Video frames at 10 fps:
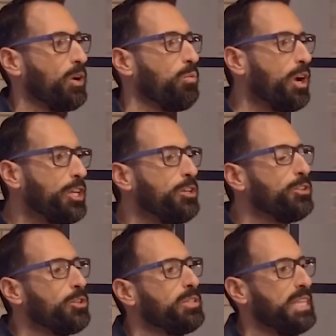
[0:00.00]
go, what do you
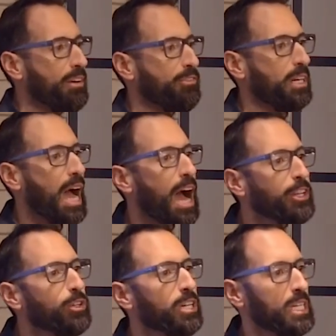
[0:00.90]
do different? How
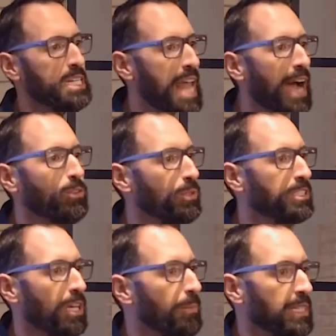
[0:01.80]
do you connect with
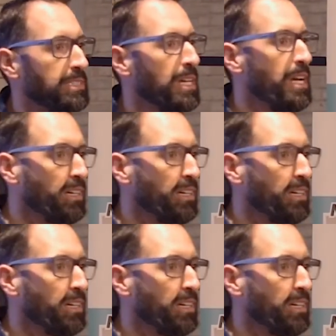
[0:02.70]
some of these